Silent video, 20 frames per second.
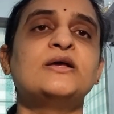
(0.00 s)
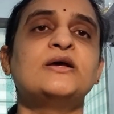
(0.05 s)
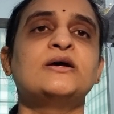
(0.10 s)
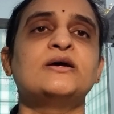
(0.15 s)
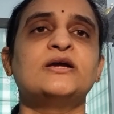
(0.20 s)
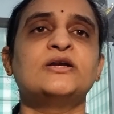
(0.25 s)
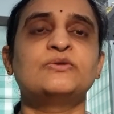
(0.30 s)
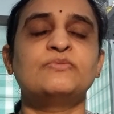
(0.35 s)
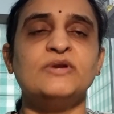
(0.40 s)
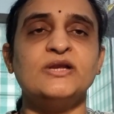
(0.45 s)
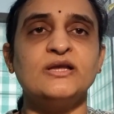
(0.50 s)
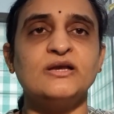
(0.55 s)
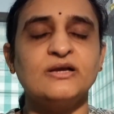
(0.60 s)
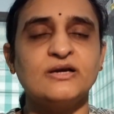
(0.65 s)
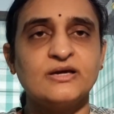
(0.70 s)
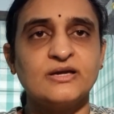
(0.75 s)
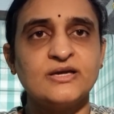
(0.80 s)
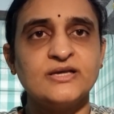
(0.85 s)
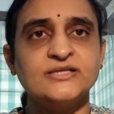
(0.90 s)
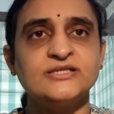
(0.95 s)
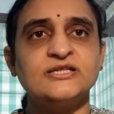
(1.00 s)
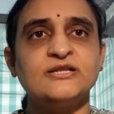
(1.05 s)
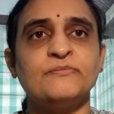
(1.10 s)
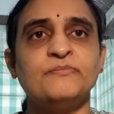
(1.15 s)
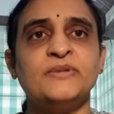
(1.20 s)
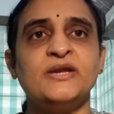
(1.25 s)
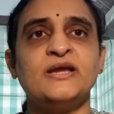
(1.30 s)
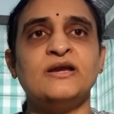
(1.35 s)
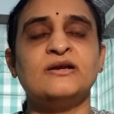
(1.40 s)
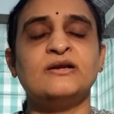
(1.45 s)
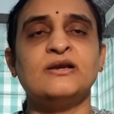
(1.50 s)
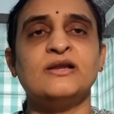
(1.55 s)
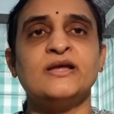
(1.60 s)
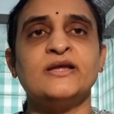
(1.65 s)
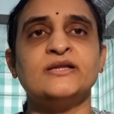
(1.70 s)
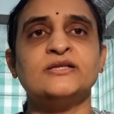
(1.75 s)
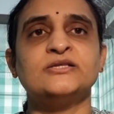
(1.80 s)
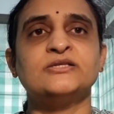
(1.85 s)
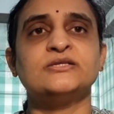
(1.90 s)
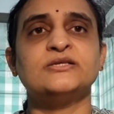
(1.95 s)
it will increase the
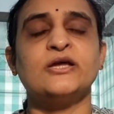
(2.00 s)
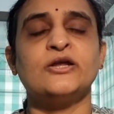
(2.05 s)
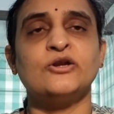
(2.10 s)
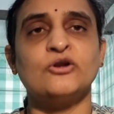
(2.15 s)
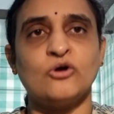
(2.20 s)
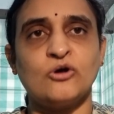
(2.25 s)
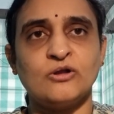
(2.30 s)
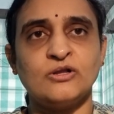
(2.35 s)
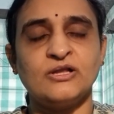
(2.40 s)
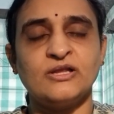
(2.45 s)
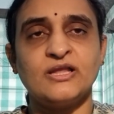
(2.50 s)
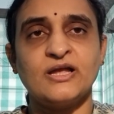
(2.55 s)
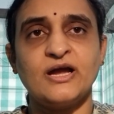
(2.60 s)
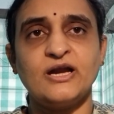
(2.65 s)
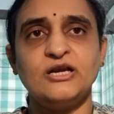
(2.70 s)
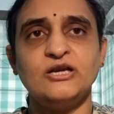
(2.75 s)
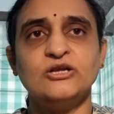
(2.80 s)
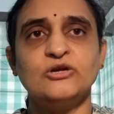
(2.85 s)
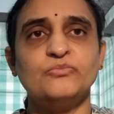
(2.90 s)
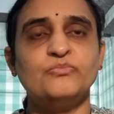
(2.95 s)
platelets and all that.